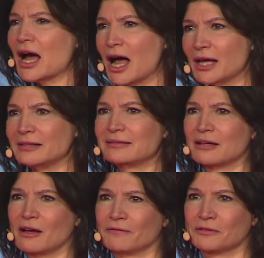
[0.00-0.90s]
honest
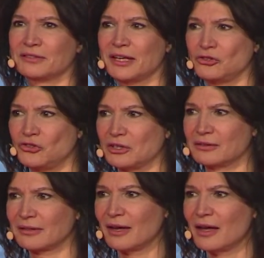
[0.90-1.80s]

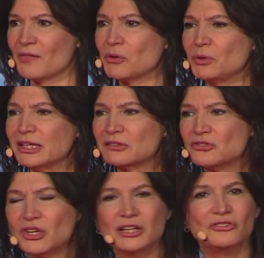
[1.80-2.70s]
conversations, that we
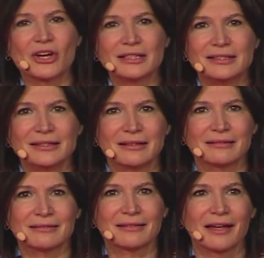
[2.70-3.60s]
exchange
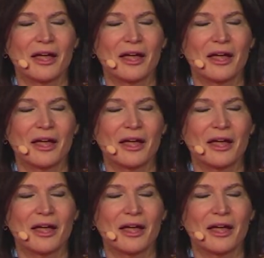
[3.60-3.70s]
ideas,